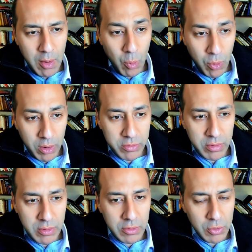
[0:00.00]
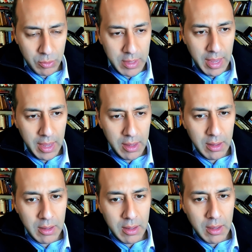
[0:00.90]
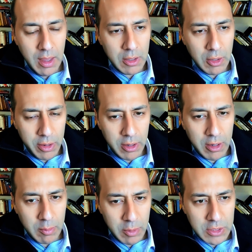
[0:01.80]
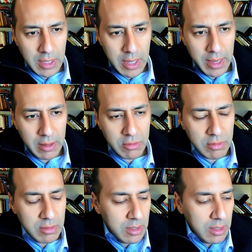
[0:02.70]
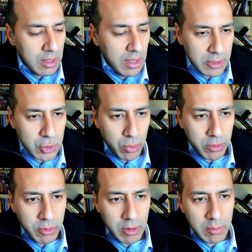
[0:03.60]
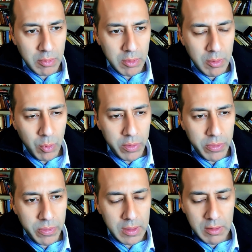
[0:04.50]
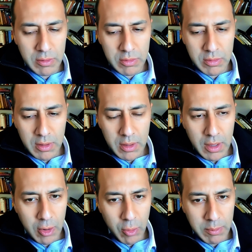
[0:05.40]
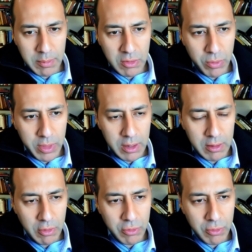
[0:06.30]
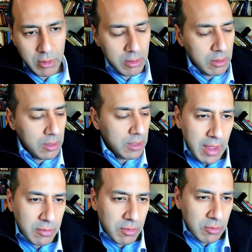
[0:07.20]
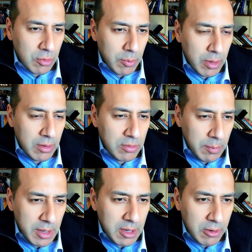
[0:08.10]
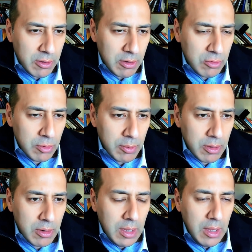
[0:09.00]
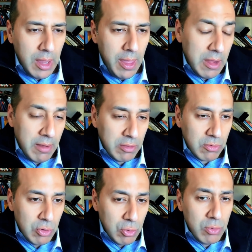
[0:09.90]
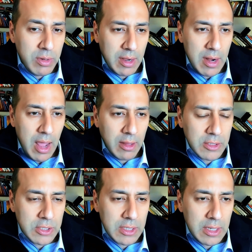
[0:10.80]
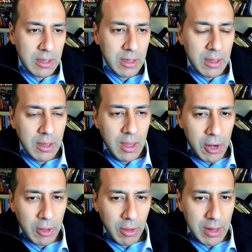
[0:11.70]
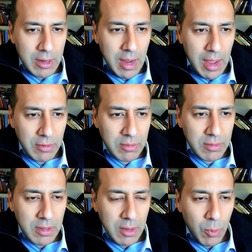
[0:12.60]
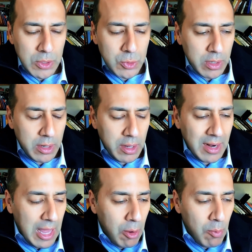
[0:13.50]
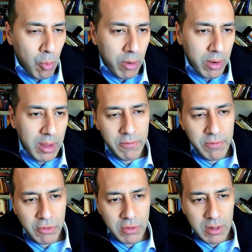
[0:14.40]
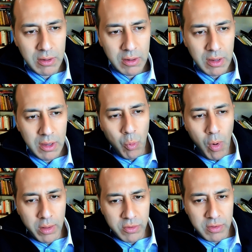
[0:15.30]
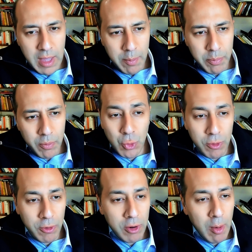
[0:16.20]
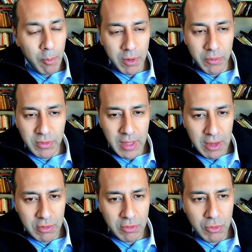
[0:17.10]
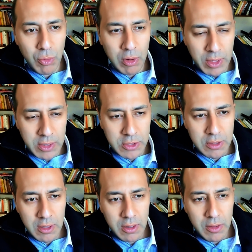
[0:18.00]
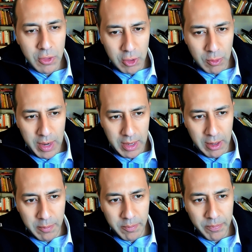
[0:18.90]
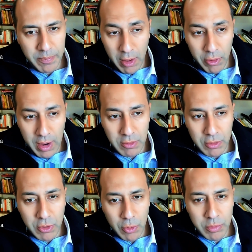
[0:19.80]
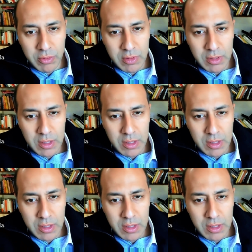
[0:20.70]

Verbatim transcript: that works today, looking to commercialize in the short term with these uh, agreements with an industrial gas consumer and a semiconductor consumer. And then you got this new technology that you're looking to test, which will allow a more efficient one step, shorter number of stages to enrich the uranium and other isotopes.